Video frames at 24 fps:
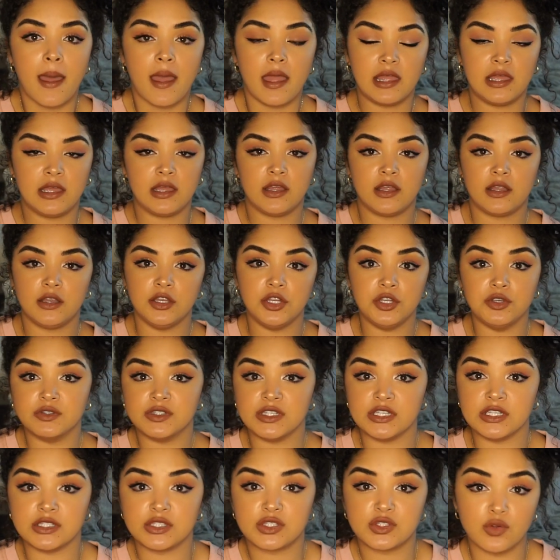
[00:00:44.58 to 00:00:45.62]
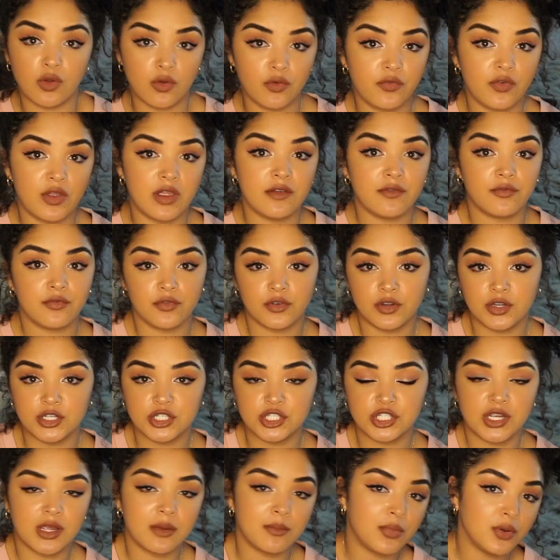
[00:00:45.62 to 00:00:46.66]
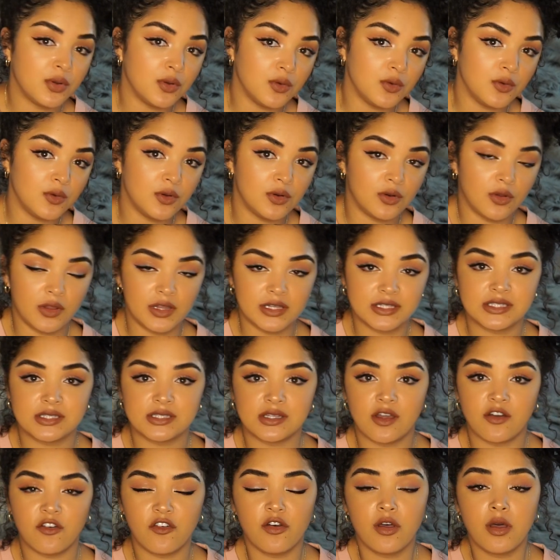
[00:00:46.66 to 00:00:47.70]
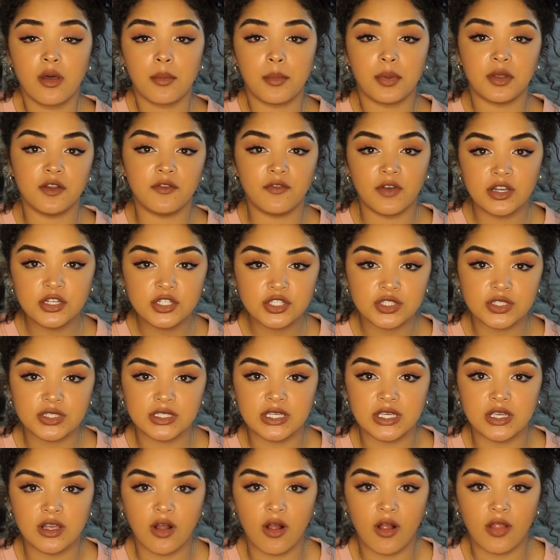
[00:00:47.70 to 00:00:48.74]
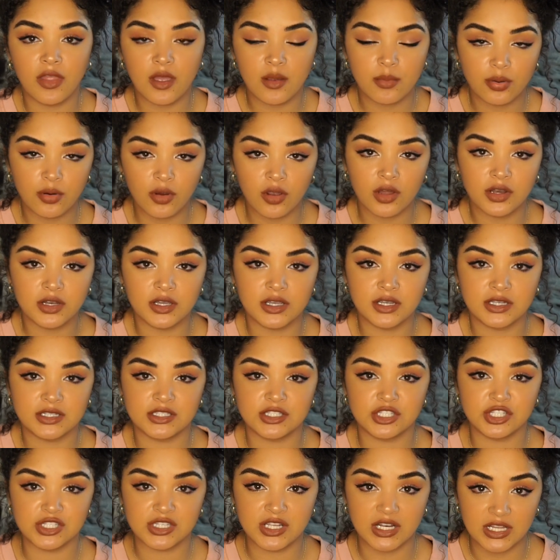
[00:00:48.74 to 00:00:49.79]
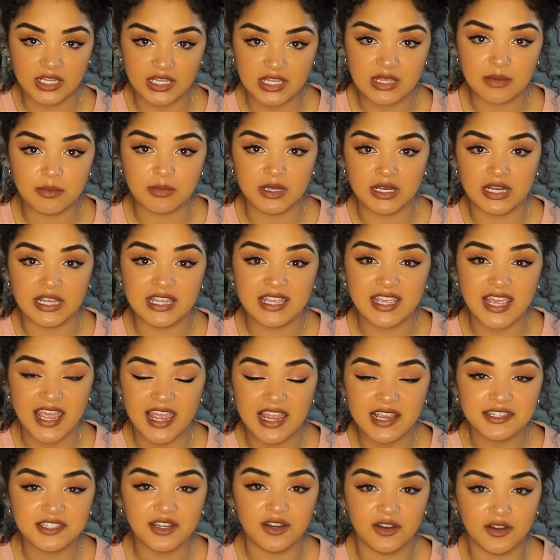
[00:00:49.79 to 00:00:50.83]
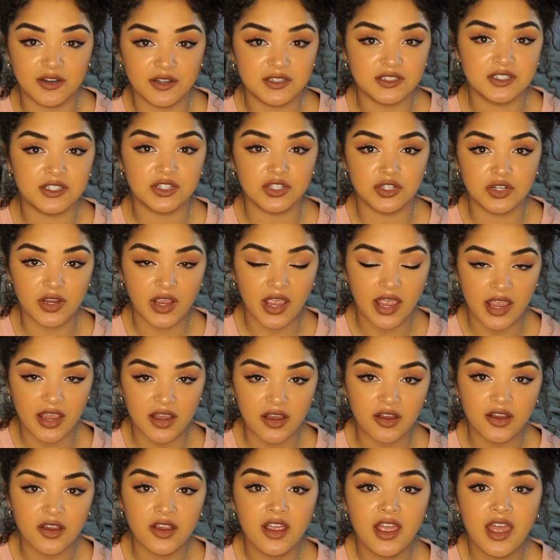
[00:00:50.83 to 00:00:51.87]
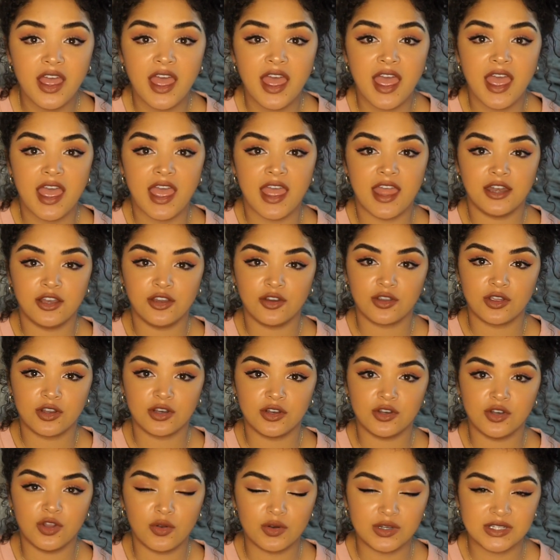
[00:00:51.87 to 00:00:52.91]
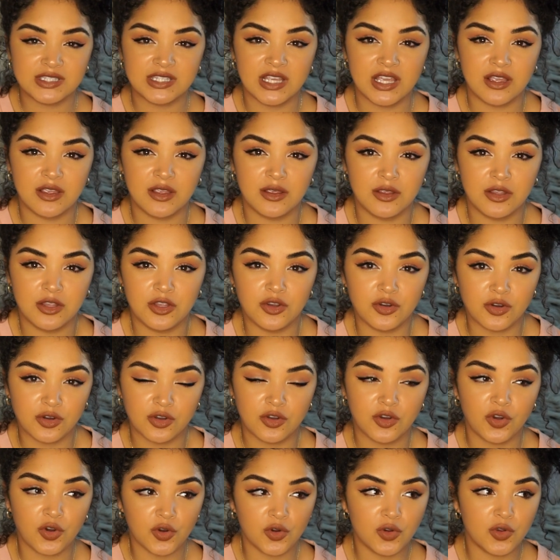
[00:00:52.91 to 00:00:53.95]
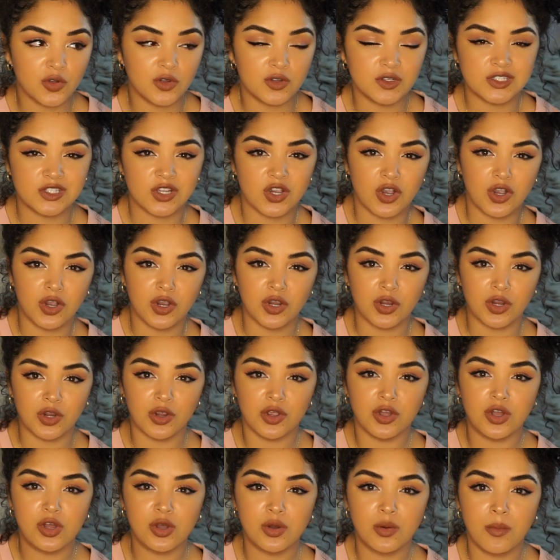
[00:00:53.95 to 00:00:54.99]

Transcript: and using sulfate-free shampoo and all that stuff. But eventually all that product is just going to keep getting caked onto your hair, and you're going to notice that your curls are